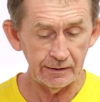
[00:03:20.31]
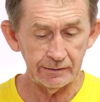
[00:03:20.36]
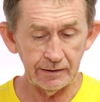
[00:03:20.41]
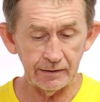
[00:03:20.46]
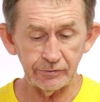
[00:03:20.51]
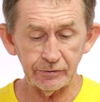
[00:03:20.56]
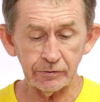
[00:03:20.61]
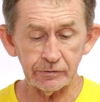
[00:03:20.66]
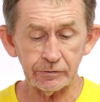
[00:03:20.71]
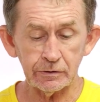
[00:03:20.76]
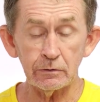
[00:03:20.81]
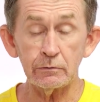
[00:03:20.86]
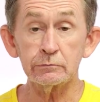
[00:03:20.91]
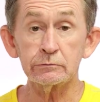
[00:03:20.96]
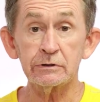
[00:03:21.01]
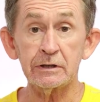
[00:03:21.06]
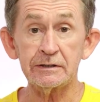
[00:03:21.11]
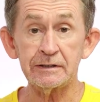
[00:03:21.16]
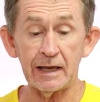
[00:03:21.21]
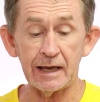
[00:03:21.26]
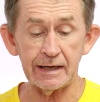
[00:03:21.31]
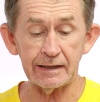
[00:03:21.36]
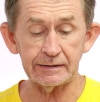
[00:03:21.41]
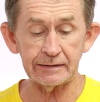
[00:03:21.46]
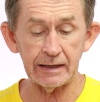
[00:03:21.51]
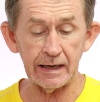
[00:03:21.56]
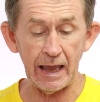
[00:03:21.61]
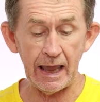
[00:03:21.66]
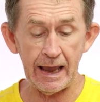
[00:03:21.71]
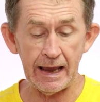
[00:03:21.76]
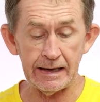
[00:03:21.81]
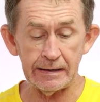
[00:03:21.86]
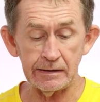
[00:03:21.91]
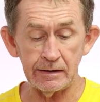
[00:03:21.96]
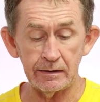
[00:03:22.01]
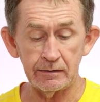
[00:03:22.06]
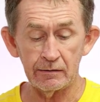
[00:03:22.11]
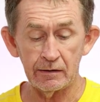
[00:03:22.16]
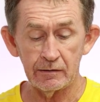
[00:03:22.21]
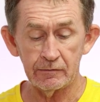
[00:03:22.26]
This is going to take the
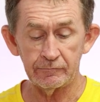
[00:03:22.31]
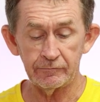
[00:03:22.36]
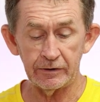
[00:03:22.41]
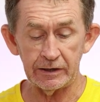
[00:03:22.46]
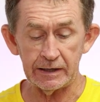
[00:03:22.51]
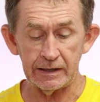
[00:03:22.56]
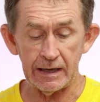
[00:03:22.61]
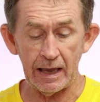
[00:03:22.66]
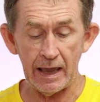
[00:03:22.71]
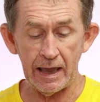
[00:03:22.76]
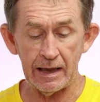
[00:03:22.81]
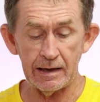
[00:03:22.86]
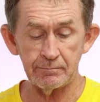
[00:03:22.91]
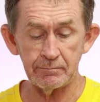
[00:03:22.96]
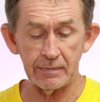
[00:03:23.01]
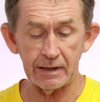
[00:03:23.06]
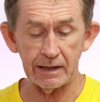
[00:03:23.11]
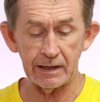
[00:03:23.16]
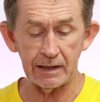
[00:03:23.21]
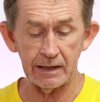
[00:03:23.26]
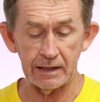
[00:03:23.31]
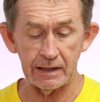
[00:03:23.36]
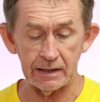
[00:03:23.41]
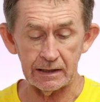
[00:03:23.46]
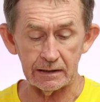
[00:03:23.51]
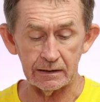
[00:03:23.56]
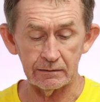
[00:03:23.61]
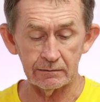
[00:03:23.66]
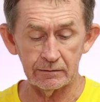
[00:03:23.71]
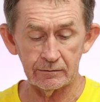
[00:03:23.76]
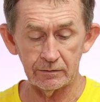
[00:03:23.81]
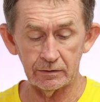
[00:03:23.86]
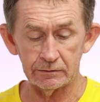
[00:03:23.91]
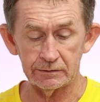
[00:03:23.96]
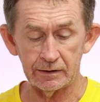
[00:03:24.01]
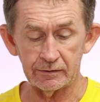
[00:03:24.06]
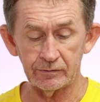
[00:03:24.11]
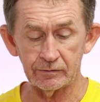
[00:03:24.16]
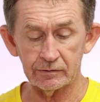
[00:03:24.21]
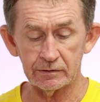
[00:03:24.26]
NVMe. So
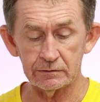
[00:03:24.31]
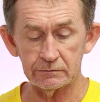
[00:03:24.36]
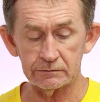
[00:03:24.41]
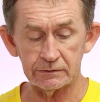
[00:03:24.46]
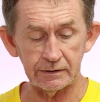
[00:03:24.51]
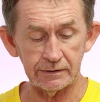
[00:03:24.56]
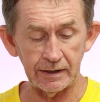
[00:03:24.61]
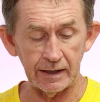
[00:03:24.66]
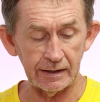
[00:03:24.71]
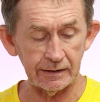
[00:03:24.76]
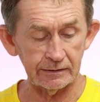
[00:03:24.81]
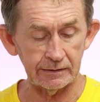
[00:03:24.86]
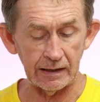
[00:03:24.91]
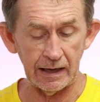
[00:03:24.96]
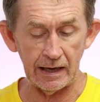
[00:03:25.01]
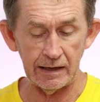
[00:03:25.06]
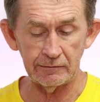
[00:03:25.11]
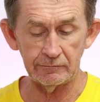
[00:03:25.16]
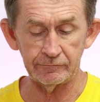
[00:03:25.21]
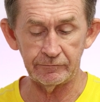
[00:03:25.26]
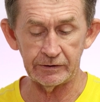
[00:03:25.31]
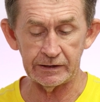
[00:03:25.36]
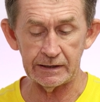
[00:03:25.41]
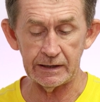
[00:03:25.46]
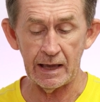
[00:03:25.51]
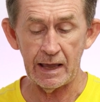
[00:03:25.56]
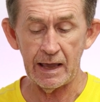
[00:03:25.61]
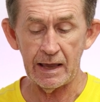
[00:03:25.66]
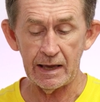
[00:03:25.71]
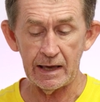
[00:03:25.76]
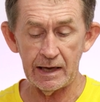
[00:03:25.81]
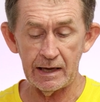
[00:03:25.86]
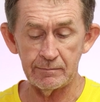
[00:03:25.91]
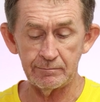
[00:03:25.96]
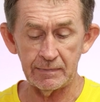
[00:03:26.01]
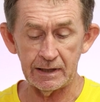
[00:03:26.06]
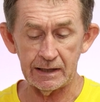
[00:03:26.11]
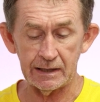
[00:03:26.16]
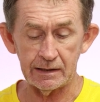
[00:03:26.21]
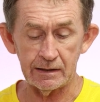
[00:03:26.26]
this is going to take the
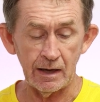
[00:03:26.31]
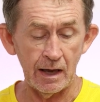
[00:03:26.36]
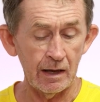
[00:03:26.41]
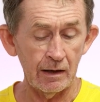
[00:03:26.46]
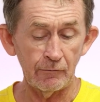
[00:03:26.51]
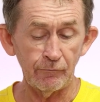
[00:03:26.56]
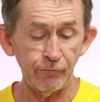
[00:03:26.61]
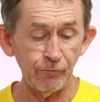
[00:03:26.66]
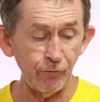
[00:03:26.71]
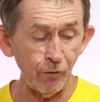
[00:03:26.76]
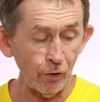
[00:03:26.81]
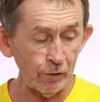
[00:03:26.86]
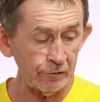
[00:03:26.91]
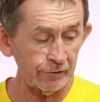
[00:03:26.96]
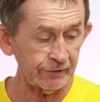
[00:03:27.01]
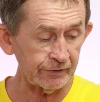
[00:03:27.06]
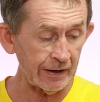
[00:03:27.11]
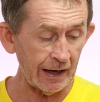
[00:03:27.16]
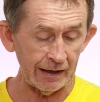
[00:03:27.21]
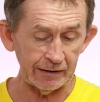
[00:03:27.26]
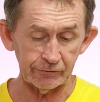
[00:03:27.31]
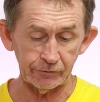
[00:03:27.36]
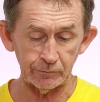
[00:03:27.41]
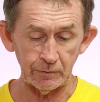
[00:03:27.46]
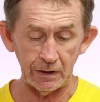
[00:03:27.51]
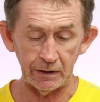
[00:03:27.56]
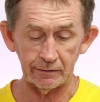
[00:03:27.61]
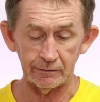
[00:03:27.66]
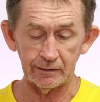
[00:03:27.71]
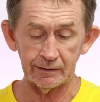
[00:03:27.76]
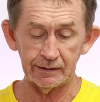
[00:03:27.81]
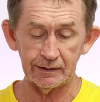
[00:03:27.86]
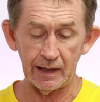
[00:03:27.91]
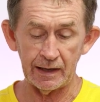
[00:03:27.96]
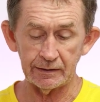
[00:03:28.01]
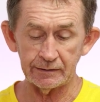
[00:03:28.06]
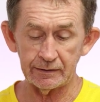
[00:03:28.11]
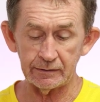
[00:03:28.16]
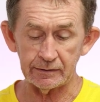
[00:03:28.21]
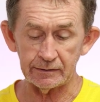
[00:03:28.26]
NVMe full size one,
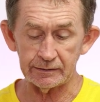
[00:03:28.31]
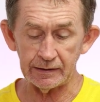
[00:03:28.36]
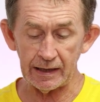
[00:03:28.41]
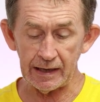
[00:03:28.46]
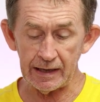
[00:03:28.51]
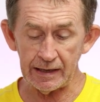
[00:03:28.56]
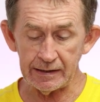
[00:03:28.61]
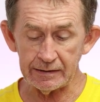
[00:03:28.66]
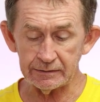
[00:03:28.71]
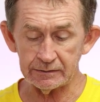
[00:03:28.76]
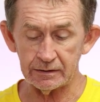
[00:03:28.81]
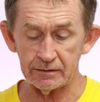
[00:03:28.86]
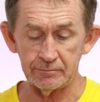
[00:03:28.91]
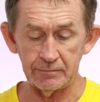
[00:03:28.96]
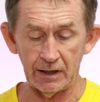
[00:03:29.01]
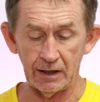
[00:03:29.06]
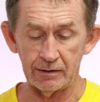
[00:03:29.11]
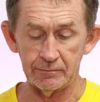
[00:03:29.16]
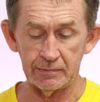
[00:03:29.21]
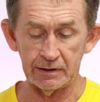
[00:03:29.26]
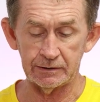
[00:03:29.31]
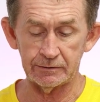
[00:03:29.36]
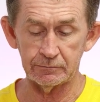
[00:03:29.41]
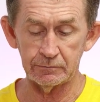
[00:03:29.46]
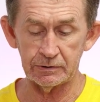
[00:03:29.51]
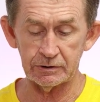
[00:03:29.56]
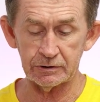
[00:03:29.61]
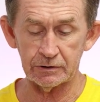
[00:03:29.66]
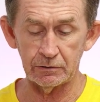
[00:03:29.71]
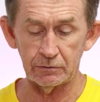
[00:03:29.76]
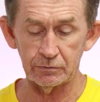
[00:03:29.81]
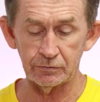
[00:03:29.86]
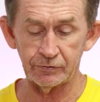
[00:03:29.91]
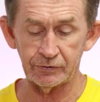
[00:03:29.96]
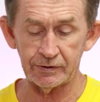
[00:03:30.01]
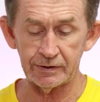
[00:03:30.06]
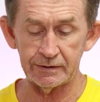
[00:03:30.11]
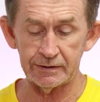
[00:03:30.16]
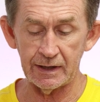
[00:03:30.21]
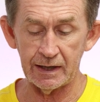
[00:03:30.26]
the, the 80 millimeter, which
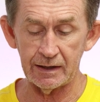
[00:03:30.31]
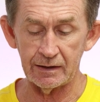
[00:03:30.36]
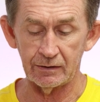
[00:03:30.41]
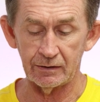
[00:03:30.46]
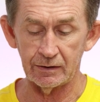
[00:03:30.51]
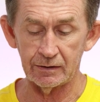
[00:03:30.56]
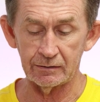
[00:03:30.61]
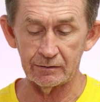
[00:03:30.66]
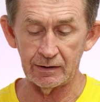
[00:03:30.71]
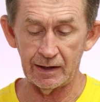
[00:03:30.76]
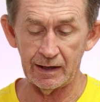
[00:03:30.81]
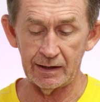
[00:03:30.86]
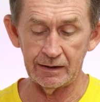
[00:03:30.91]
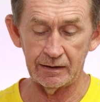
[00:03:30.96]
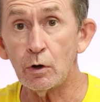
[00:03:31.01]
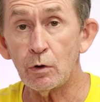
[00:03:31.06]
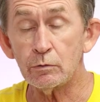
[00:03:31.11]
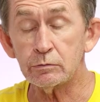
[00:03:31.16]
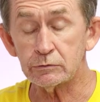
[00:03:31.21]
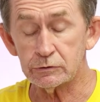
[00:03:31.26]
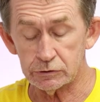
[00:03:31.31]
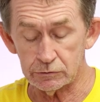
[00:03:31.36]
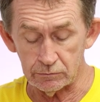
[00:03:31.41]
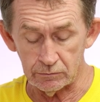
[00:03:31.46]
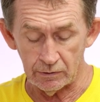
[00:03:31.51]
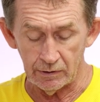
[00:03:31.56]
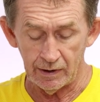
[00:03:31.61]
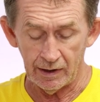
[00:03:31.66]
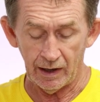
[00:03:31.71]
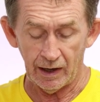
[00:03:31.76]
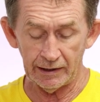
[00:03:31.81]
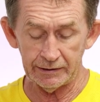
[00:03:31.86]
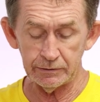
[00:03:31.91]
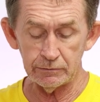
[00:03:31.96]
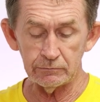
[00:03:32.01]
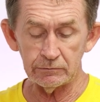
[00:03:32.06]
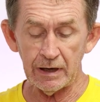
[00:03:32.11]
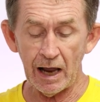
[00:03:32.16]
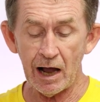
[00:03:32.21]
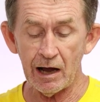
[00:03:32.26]
goes to there. And going to I
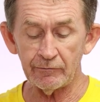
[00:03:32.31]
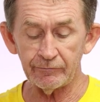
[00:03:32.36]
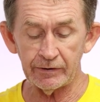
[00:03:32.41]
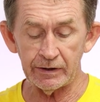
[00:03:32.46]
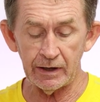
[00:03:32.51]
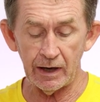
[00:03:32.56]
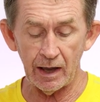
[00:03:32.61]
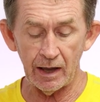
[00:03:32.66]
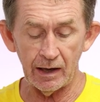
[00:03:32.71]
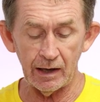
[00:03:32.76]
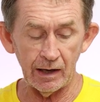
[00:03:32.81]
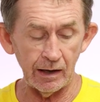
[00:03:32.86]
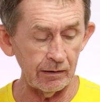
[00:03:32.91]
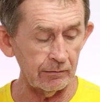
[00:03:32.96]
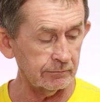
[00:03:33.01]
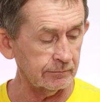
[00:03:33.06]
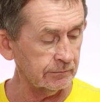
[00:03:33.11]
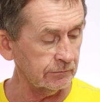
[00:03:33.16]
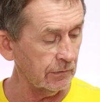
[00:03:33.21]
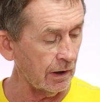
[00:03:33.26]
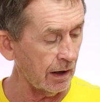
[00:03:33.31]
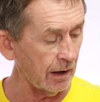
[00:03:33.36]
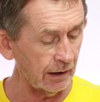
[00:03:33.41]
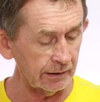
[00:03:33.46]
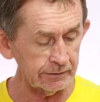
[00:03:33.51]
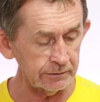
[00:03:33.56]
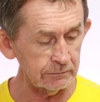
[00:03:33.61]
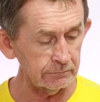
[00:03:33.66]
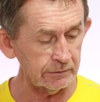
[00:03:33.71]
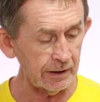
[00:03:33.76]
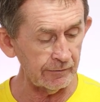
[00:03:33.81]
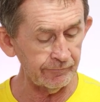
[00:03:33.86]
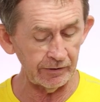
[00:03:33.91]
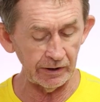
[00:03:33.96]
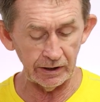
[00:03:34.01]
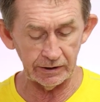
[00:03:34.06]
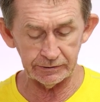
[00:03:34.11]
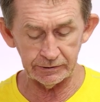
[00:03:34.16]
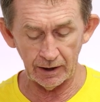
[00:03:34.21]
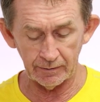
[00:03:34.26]
don't have an uh, I don't have
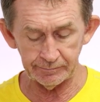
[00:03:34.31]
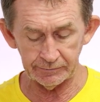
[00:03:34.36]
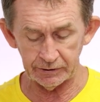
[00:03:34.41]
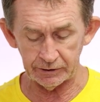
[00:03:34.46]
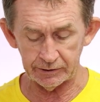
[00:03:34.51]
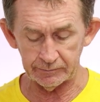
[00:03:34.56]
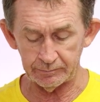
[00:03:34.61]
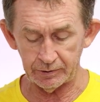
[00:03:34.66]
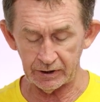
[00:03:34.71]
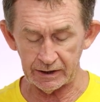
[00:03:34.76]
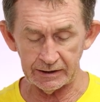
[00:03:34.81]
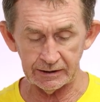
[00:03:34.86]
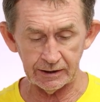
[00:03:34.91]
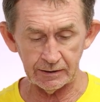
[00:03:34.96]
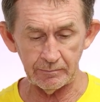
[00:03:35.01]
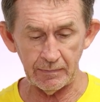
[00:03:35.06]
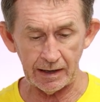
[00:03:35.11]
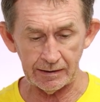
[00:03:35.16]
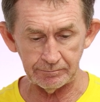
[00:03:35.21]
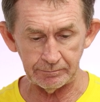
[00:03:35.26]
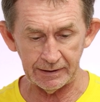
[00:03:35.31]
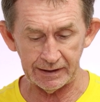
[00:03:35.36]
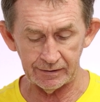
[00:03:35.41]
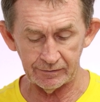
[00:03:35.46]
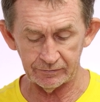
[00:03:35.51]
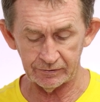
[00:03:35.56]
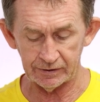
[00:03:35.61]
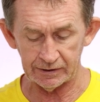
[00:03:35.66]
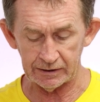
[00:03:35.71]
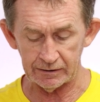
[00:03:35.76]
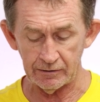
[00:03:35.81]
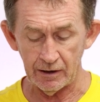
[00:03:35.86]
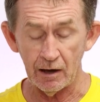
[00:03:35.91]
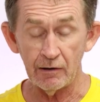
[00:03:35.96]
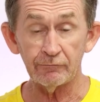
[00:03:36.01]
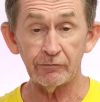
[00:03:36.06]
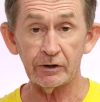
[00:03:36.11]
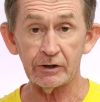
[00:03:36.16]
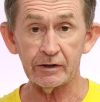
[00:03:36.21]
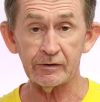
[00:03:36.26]
an adapter to put into my PC
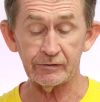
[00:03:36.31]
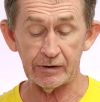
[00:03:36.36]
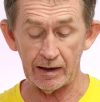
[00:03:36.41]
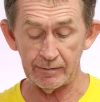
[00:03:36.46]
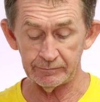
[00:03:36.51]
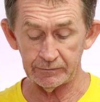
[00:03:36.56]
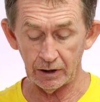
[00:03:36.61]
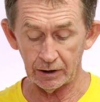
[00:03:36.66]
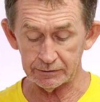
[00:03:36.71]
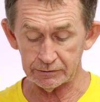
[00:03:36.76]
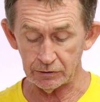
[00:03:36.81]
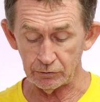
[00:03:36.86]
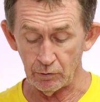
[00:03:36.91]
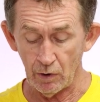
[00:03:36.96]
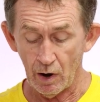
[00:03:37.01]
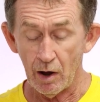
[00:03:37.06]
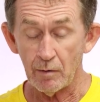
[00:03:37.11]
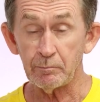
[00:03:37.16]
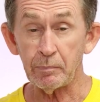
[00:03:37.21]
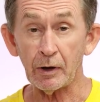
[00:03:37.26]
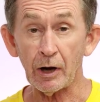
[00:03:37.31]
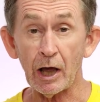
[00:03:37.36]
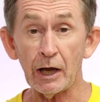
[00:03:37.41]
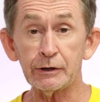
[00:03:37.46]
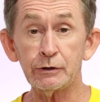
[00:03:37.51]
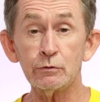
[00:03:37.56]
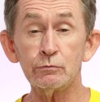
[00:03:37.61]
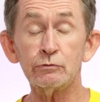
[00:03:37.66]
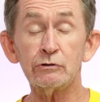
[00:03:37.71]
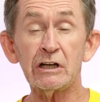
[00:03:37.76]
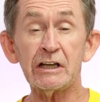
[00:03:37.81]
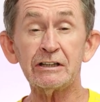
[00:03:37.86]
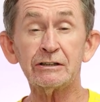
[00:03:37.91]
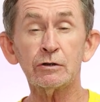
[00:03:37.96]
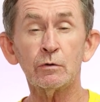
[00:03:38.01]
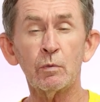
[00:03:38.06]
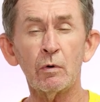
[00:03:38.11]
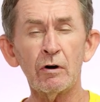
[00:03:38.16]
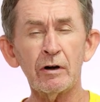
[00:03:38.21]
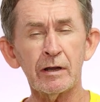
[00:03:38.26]
for this M.2, but I don't need
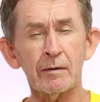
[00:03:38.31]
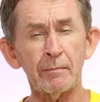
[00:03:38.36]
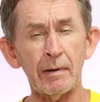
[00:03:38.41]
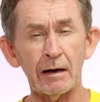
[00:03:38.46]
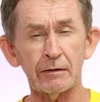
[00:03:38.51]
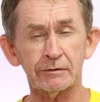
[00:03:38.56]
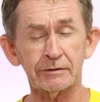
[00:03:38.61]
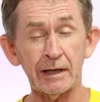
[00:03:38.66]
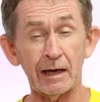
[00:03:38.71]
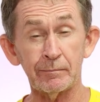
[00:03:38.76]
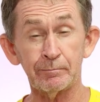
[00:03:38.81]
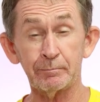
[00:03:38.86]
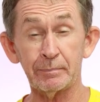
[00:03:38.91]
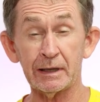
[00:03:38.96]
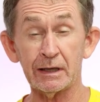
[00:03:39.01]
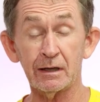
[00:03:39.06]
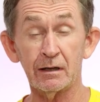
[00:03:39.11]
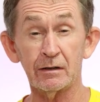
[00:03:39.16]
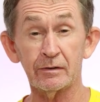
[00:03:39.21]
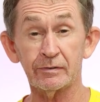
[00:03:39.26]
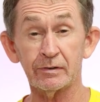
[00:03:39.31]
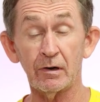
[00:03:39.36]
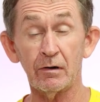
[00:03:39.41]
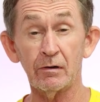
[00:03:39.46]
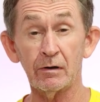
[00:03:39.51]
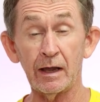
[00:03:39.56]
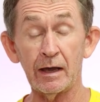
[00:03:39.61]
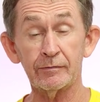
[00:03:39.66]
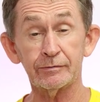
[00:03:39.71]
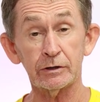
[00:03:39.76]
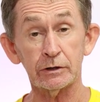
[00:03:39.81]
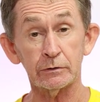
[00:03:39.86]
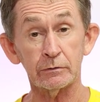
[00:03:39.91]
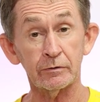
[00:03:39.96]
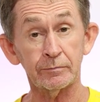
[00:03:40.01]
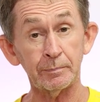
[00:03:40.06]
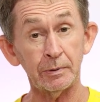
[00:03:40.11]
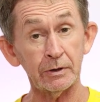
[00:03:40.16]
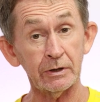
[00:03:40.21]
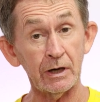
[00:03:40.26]
to worry about that because all I have to do
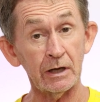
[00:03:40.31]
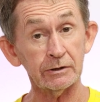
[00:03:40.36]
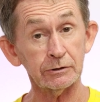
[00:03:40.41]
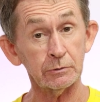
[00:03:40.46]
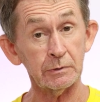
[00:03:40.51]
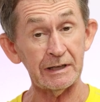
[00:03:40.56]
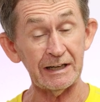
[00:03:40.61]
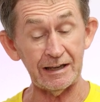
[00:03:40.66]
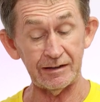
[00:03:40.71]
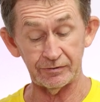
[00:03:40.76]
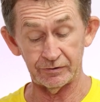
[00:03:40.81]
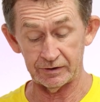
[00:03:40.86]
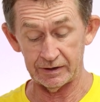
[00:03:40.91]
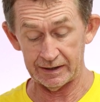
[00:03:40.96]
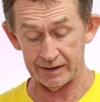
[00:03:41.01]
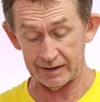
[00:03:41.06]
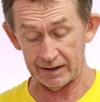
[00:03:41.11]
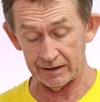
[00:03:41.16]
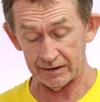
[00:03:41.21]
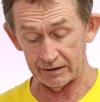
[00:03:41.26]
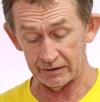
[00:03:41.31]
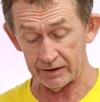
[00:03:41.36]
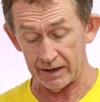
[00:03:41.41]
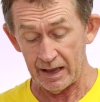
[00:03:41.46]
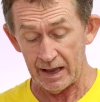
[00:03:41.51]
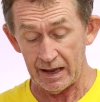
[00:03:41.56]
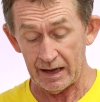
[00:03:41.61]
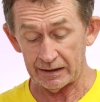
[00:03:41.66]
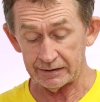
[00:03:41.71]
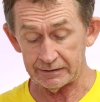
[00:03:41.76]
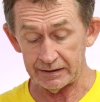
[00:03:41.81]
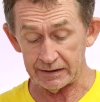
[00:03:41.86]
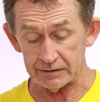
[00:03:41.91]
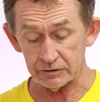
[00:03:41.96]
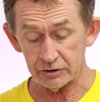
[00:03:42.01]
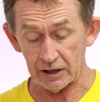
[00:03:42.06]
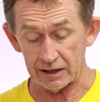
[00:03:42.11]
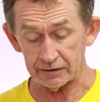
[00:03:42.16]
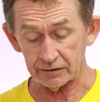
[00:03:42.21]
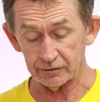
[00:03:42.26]
is put it onto an SD card and
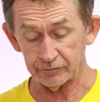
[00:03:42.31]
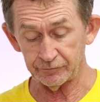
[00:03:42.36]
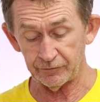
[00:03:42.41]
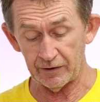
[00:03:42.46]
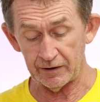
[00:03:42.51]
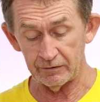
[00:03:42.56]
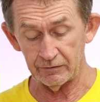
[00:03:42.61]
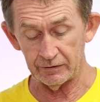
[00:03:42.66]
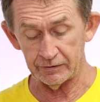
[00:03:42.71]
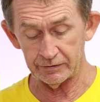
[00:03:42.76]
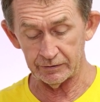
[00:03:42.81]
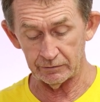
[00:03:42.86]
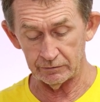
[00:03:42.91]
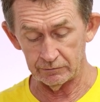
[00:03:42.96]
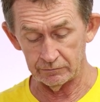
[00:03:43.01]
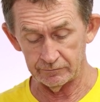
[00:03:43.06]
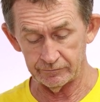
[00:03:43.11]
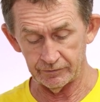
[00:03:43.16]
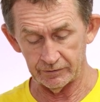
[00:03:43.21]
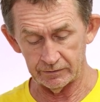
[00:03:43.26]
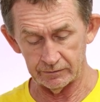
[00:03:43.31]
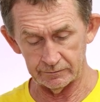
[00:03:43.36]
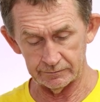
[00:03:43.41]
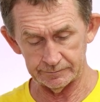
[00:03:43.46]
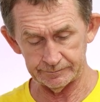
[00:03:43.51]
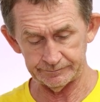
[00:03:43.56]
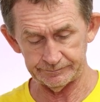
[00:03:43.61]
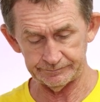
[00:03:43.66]
then transfer it over.